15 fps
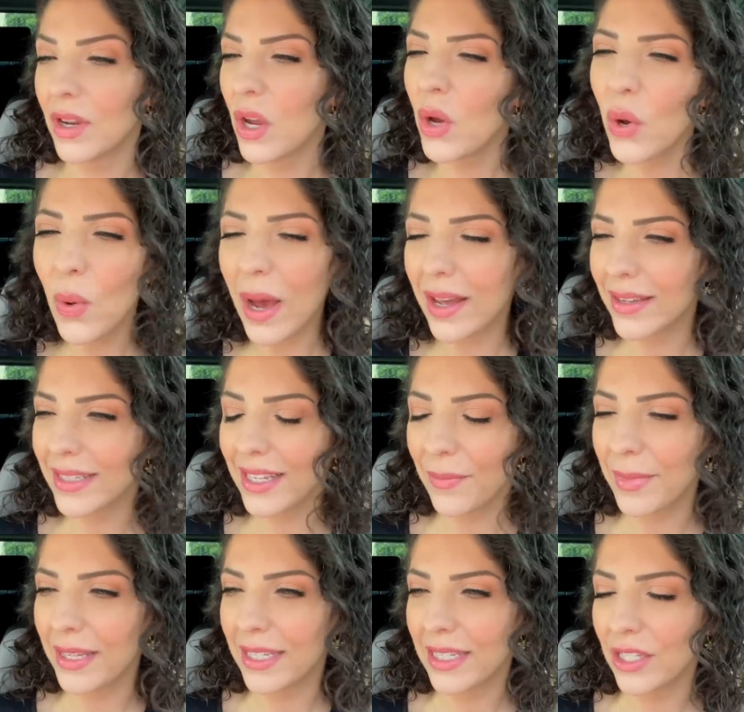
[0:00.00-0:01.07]
who else I've
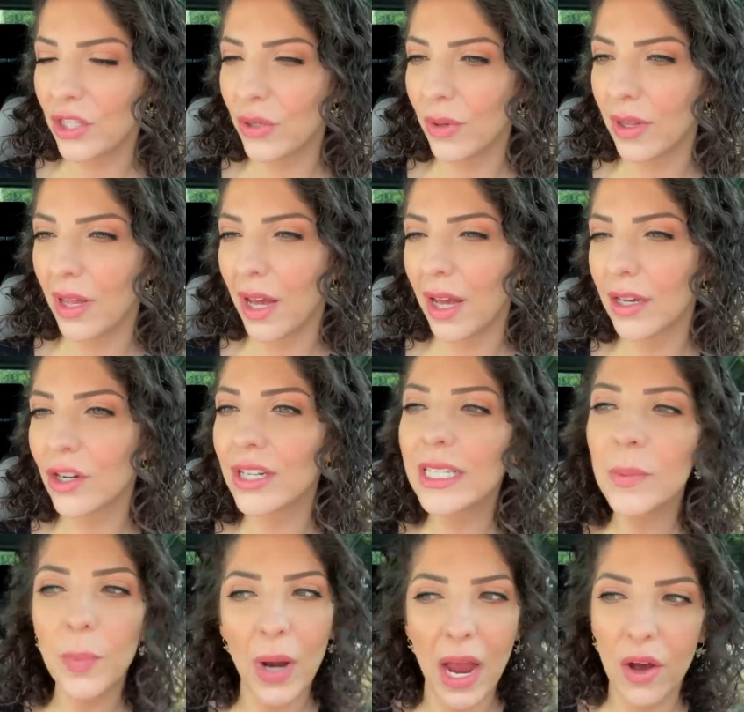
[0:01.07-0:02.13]
been listening to a lot?
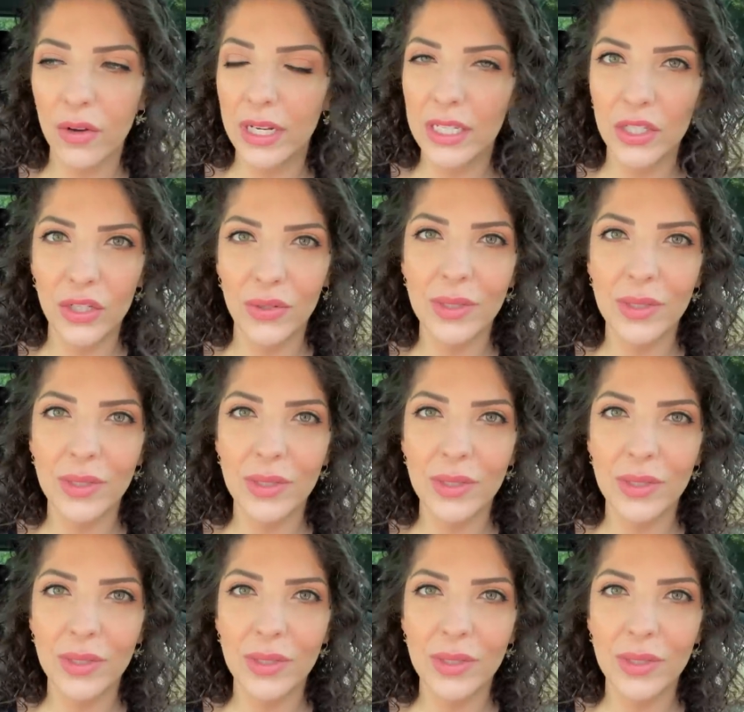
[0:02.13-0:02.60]
Chris Brown, his new